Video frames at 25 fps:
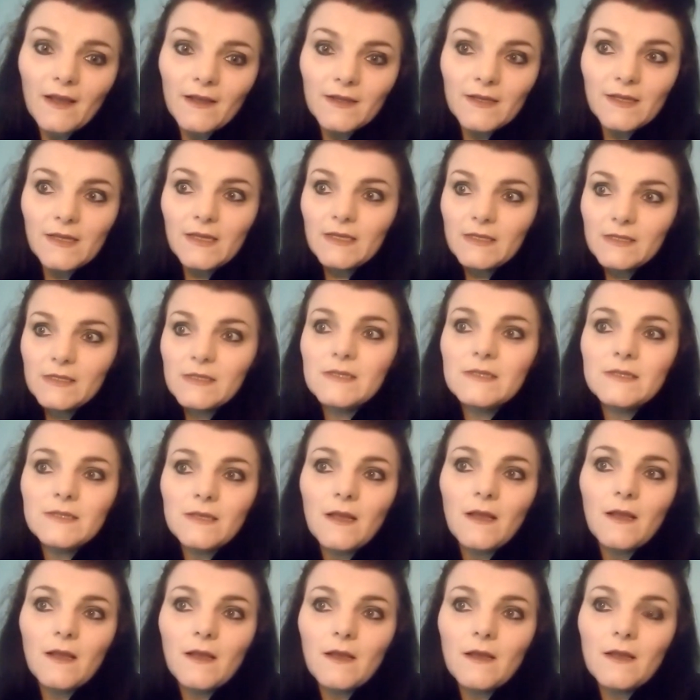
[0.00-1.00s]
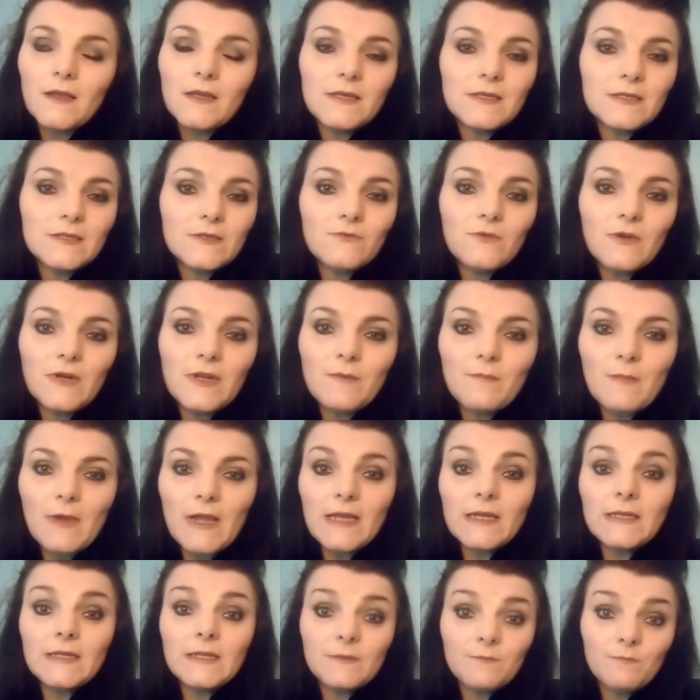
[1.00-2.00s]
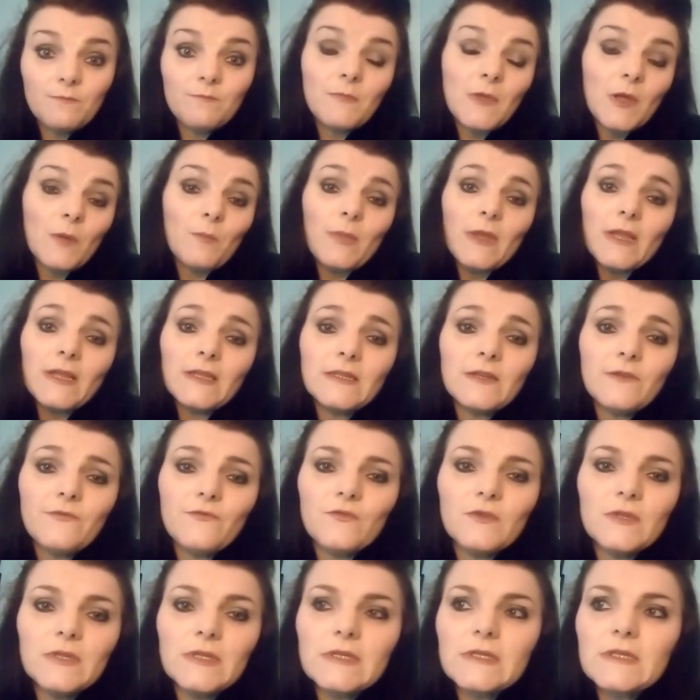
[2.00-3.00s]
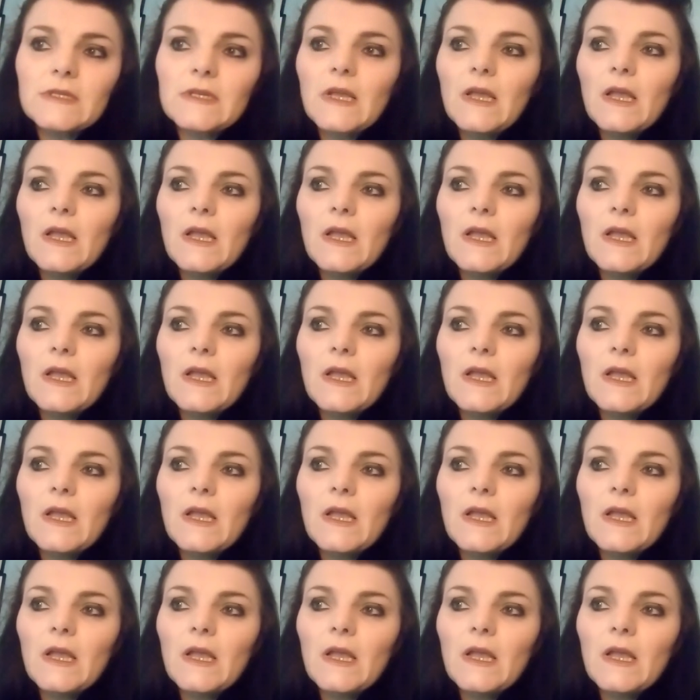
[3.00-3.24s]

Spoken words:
it's really made a big difference.